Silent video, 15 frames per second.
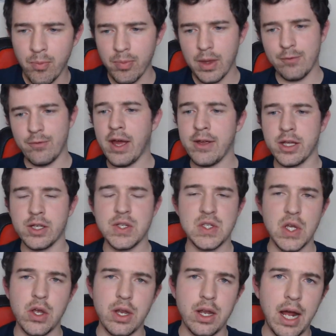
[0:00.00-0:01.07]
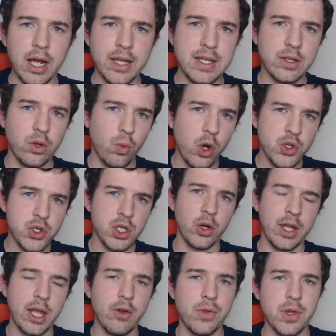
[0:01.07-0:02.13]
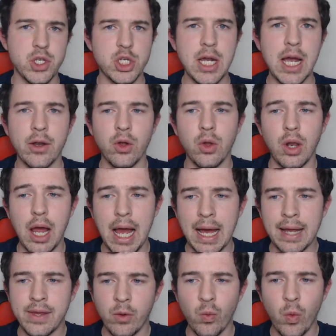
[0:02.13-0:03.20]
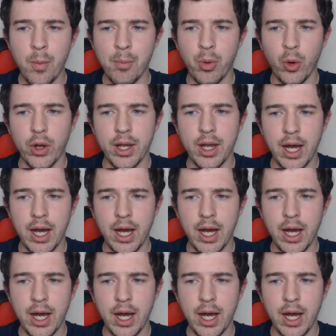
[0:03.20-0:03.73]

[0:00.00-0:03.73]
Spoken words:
Very concerning. I did a watch along here on the channel, and at one point,